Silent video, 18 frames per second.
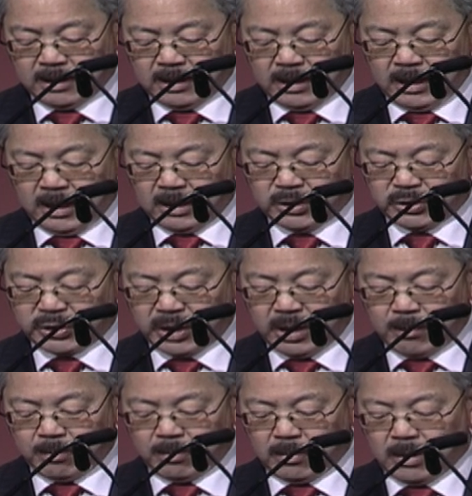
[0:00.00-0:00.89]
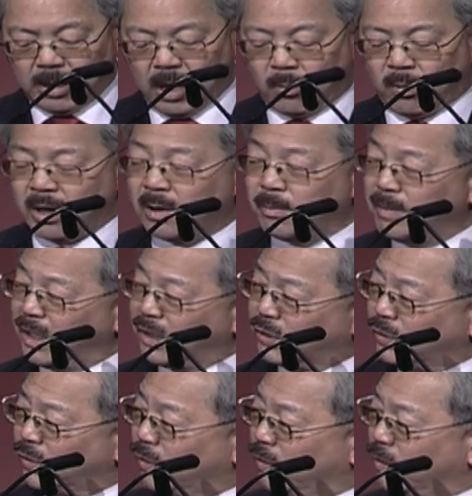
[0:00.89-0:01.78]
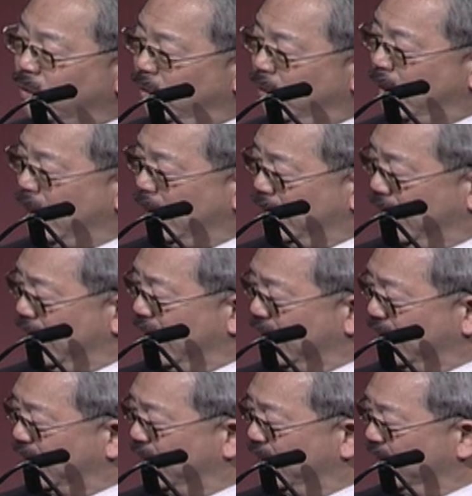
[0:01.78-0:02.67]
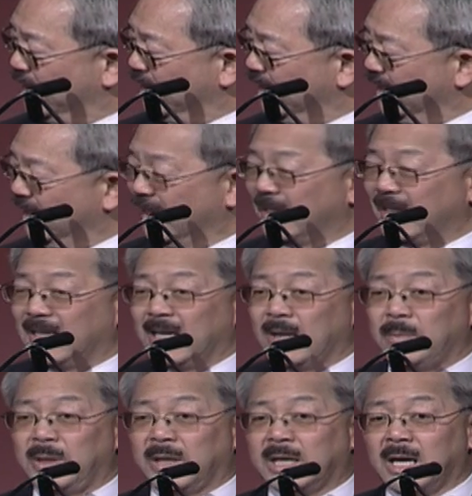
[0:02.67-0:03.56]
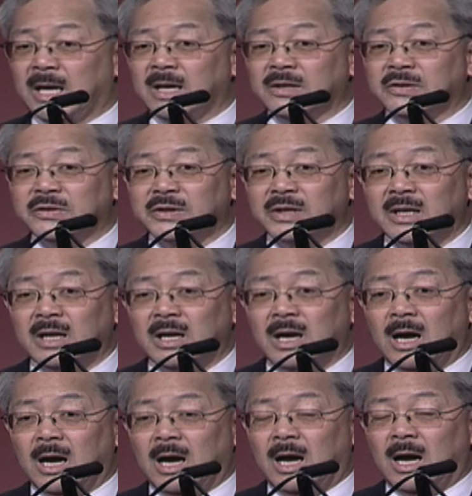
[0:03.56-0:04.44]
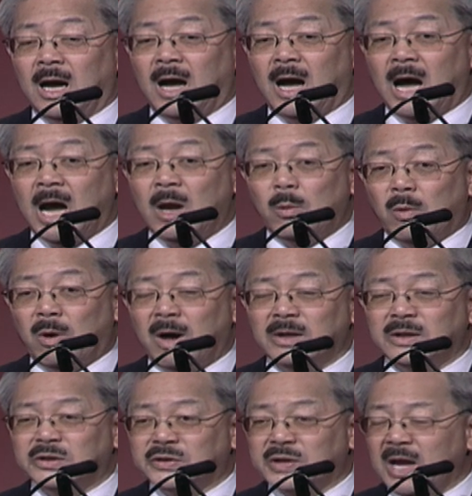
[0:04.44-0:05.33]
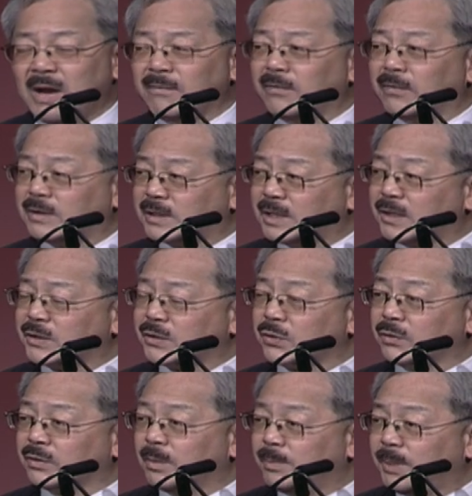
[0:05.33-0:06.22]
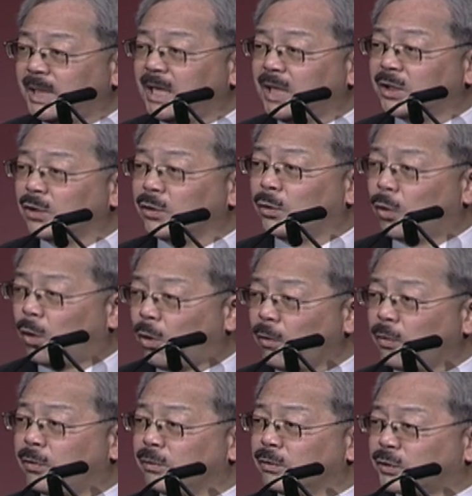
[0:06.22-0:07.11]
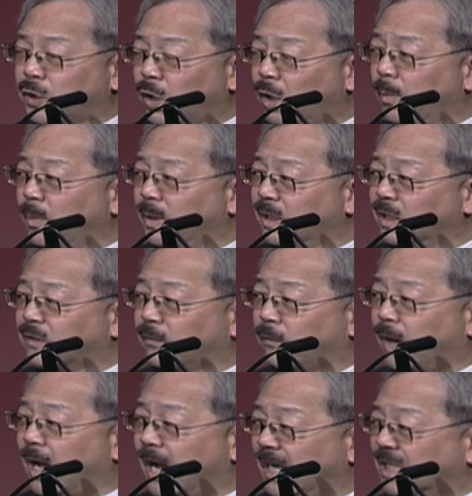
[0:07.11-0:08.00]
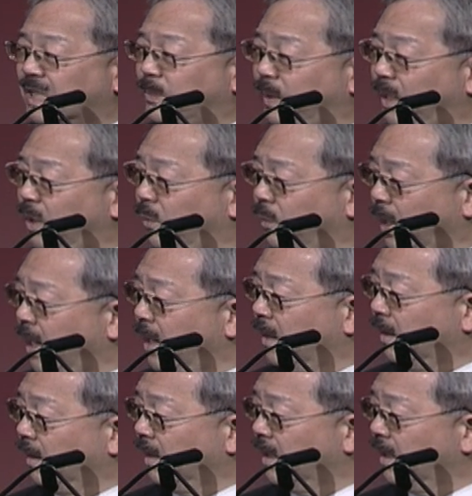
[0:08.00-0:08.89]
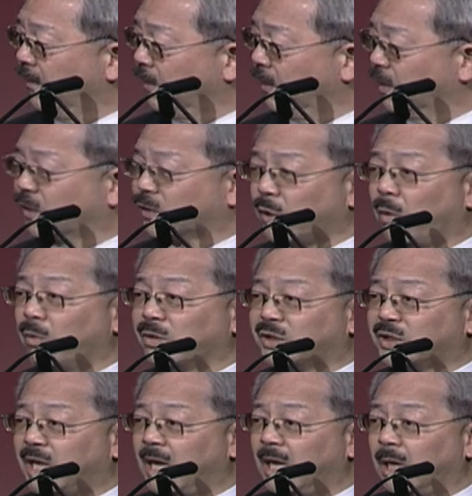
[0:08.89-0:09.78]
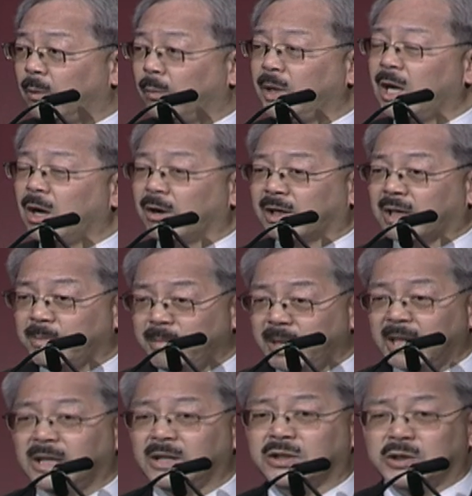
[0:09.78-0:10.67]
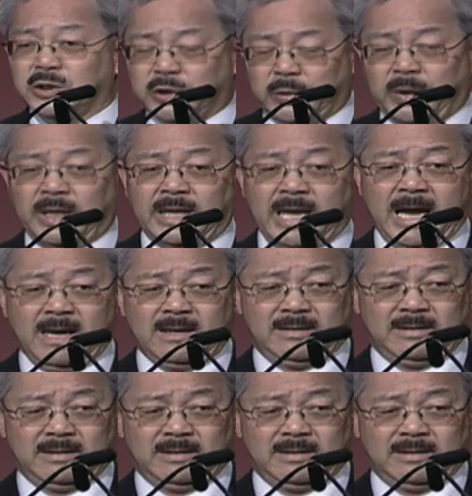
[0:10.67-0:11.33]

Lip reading: And Jim, I want to make sure you hear this, because I want San Francisco to be the northern terminus for high-speed rail for this whole state, and we are committed to doing that.